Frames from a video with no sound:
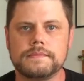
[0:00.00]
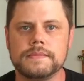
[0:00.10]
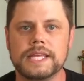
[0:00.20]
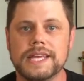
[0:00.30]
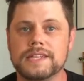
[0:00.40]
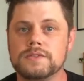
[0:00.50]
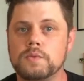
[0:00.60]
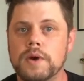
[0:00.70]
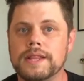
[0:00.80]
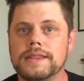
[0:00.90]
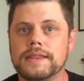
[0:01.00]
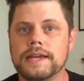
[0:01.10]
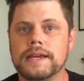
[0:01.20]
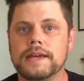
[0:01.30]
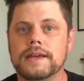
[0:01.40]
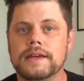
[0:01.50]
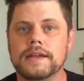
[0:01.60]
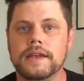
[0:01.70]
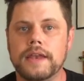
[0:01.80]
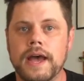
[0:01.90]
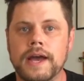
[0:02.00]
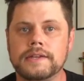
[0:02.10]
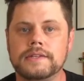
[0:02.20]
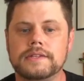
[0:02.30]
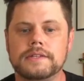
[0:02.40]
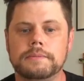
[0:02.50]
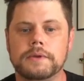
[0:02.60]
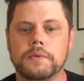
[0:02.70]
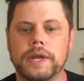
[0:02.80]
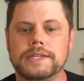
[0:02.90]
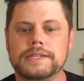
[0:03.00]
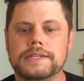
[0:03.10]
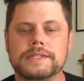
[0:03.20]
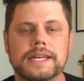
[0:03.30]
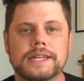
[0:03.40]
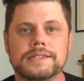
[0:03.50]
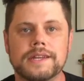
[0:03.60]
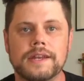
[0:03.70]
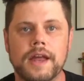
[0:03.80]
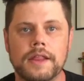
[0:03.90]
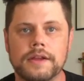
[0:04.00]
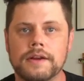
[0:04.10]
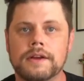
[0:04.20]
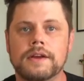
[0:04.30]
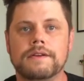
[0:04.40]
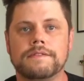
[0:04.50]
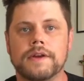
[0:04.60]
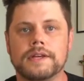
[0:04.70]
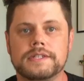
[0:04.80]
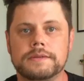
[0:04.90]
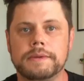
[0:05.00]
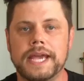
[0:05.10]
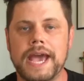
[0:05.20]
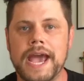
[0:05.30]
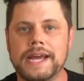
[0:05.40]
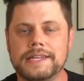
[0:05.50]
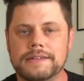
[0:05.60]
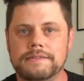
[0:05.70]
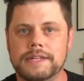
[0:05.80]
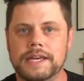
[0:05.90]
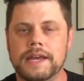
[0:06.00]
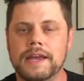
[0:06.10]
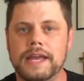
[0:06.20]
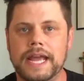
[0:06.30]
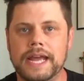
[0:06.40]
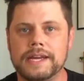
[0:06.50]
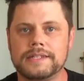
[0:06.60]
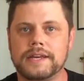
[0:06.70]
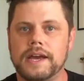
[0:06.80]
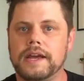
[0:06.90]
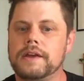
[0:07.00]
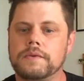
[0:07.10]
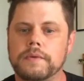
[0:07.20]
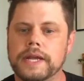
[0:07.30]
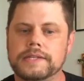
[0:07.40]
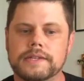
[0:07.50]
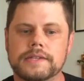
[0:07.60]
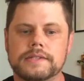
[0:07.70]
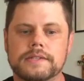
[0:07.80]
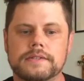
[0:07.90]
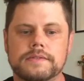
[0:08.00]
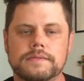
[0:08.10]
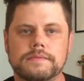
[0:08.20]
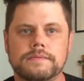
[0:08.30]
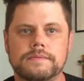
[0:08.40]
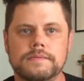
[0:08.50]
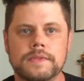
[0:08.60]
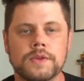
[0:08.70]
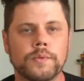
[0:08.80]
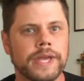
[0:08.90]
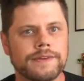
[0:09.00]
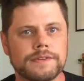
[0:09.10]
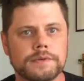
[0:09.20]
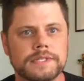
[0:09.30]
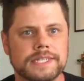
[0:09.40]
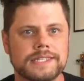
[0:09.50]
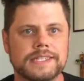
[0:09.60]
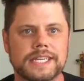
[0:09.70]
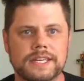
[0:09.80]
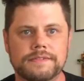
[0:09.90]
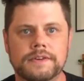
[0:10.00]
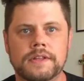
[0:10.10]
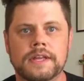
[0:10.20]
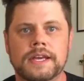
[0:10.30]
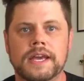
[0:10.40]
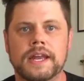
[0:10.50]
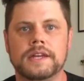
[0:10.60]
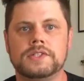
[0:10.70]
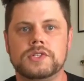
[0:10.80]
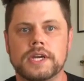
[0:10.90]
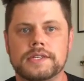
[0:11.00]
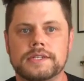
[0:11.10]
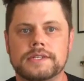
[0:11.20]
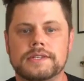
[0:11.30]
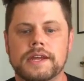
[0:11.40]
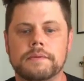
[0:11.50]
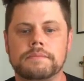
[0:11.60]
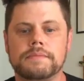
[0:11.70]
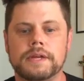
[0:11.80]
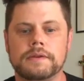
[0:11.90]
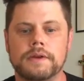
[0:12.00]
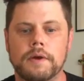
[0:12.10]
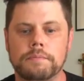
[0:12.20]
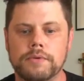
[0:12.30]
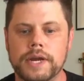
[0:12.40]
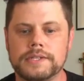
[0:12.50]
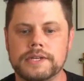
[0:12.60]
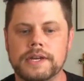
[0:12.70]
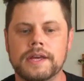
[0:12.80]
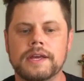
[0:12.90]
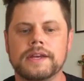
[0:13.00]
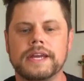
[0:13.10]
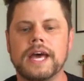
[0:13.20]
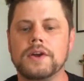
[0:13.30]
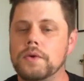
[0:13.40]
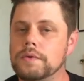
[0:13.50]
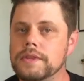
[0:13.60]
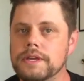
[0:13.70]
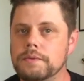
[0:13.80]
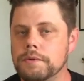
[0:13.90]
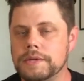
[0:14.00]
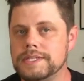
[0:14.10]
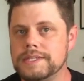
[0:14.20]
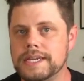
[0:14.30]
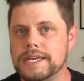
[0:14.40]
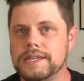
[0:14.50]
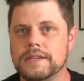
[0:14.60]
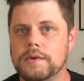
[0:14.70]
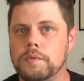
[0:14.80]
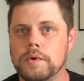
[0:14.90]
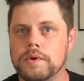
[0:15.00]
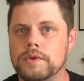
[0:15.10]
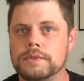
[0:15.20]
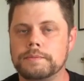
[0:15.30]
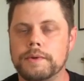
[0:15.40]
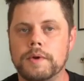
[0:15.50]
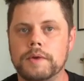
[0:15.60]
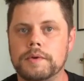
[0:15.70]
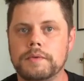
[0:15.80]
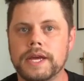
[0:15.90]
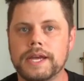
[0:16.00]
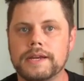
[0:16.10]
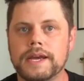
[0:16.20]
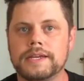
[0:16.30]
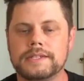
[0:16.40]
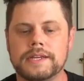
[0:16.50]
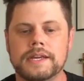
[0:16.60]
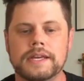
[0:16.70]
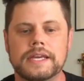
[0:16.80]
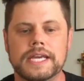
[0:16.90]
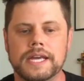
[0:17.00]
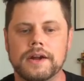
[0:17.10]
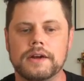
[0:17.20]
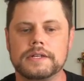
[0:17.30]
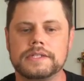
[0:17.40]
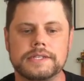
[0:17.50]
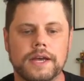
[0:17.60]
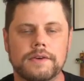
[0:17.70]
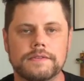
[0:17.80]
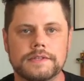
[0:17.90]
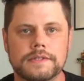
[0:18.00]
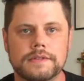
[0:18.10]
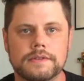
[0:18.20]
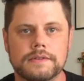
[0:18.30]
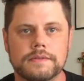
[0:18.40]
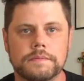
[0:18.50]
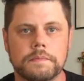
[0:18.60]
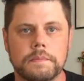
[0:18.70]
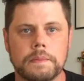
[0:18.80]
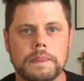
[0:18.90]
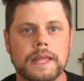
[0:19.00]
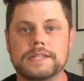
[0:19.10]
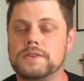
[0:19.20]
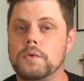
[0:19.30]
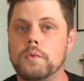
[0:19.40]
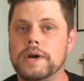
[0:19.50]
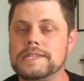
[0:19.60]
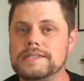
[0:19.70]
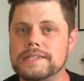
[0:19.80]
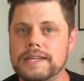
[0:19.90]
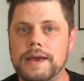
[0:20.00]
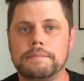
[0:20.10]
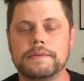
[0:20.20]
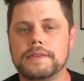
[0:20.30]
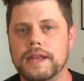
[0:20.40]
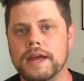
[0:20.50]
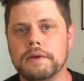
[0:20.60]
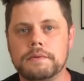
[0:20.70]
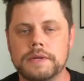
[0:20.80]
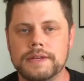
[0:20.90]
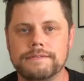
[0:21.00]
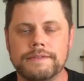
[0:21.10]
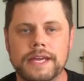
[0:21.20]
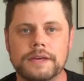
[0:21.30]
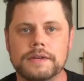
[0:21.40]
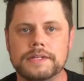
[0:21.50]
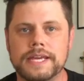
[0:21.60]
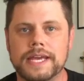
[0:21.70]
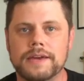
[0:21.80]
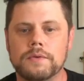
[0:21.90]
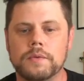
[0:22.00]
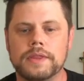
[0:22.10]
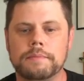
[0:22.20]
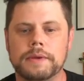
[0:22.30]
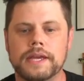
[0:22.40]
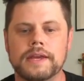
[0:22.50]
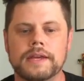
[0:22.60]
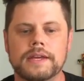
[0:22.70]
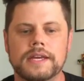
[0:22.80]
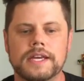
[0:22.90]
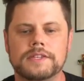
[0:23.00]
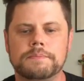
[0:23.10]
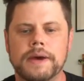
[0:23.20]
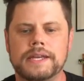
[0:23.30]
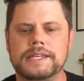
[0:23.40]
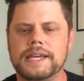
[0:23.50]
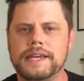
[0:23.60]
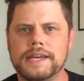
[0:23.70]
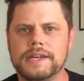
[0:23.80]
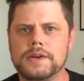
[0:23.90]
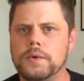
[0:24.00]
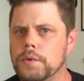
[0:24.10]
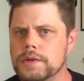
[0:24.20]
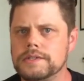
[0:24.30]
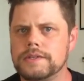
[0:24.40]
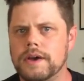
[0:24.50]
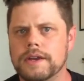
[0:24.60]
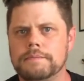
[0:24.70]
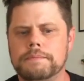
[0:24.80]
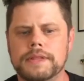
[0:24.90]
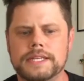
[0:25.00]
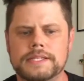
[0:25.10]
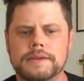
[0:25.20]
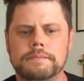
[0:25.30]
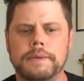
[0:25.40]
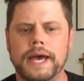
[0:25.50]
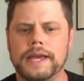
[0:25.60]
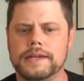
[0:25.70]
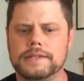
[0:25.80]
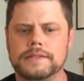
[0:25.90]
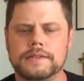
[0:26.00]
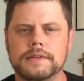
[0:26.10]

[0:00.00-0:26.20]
It is one thing not to be racist. It is another for us to be actively anti-racist. We have to resist evil and injustice and oppression not only when we see it in the world, but when we recognize it in ourselves. And so one step that I would invite you to take with me is by taking a course on implicit bias.